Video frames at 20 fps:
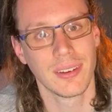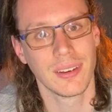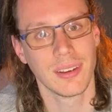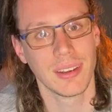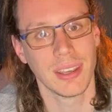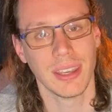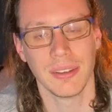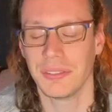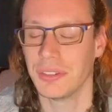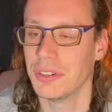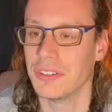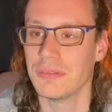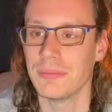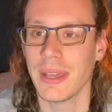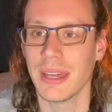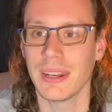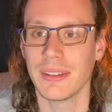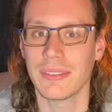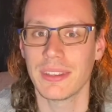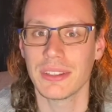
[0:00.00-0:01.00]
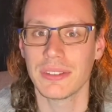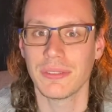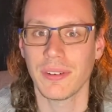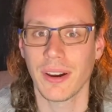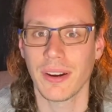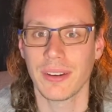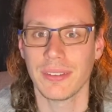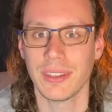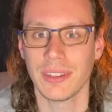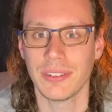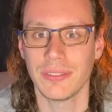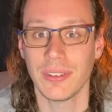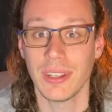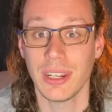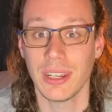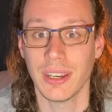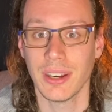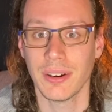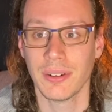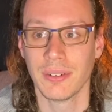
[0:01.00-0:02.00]
if you've made it this far in this
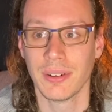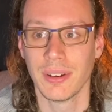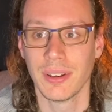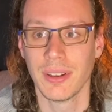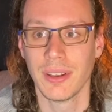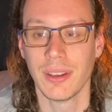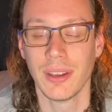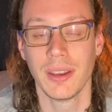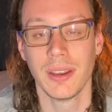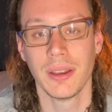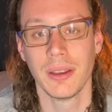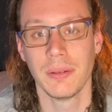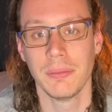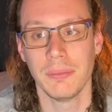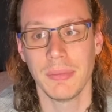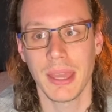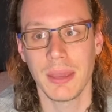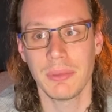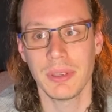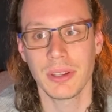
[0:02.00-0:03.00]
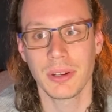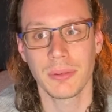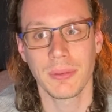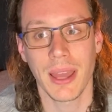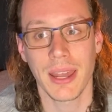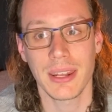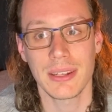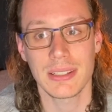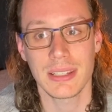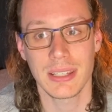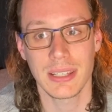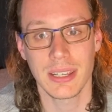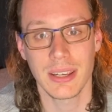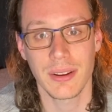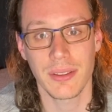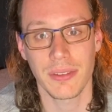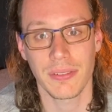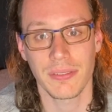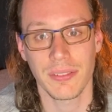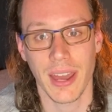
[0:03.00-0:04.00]
video, maybe you're ready to hear
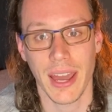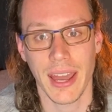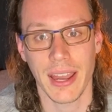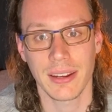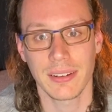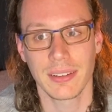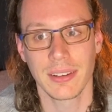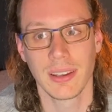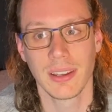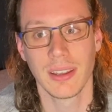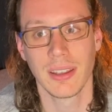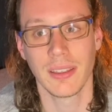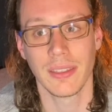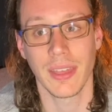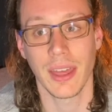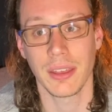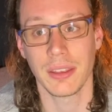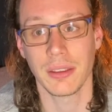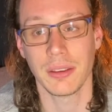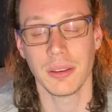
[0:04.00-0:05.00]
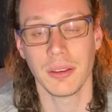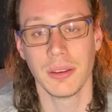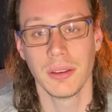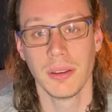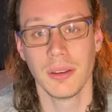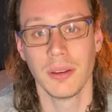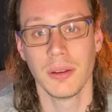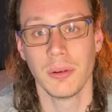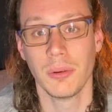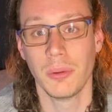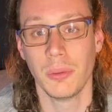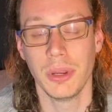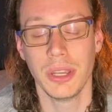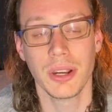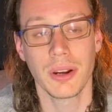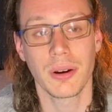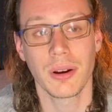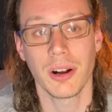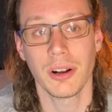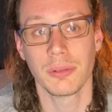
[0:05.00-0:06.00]
the fact that we
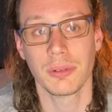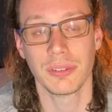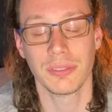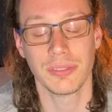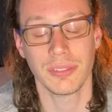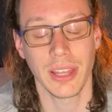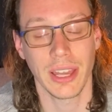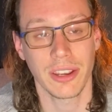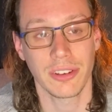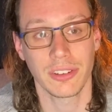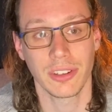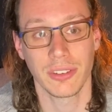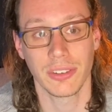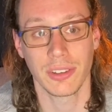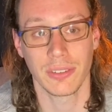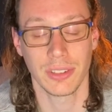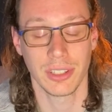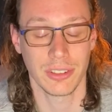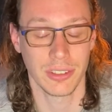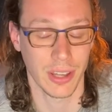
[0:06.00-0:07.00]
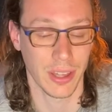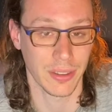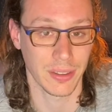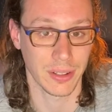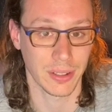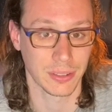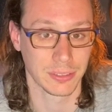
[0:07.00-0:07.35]
are all reflections of each other.